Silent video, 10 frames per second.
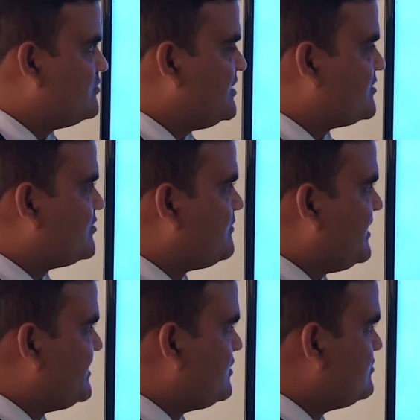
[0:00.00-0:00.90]
we have to
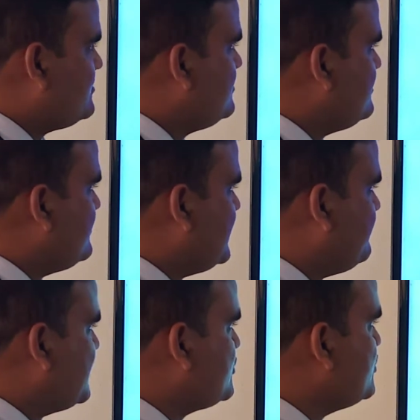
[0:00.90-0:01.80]
find out number
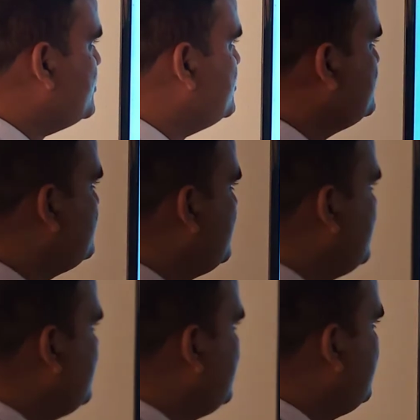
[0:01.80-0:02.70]
2.
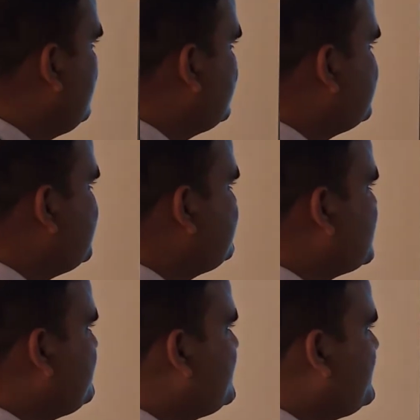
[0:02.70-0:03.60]
The dreams
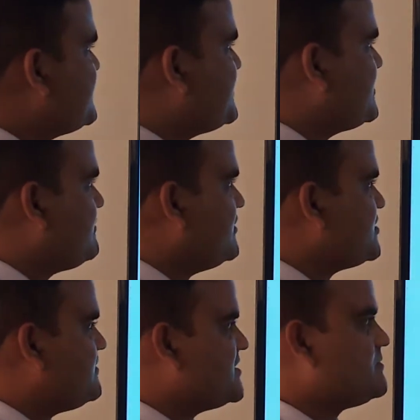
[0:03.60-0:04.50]
have been fascinated
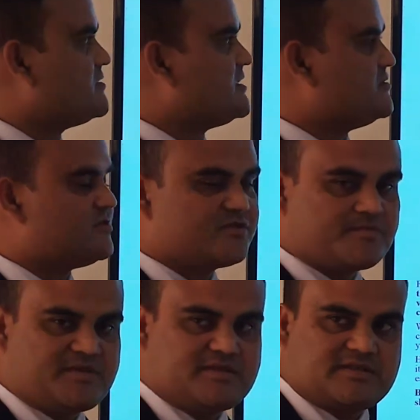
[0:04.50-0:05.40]
philosophers for thousands of
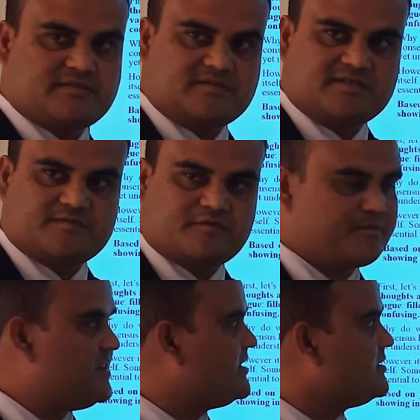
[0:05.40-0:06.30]
years. This is from
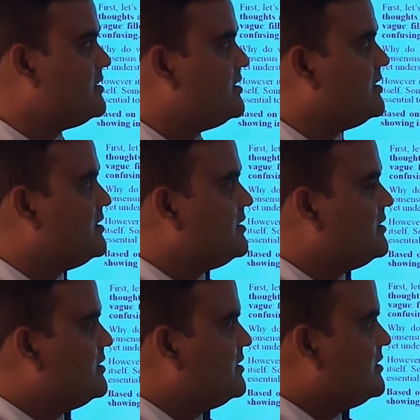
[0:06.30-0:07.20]
here.
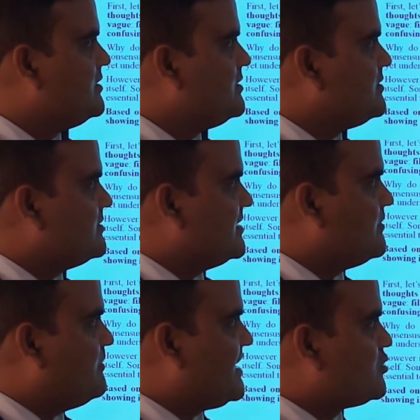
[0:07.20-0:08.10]
Then,
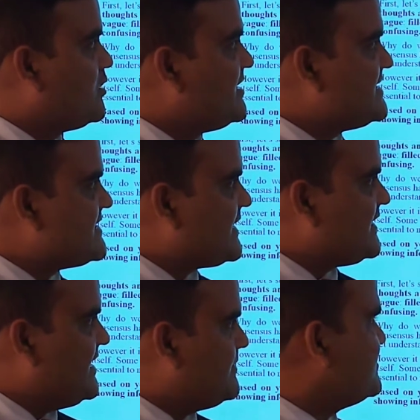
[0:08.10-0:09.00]
but only recently
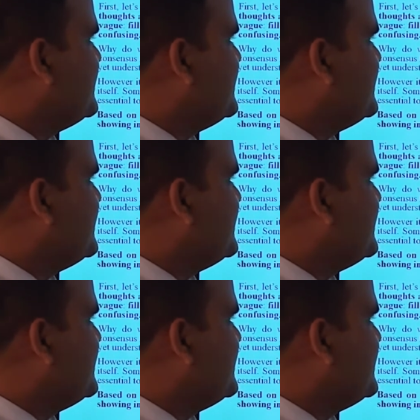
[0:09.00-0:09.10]
have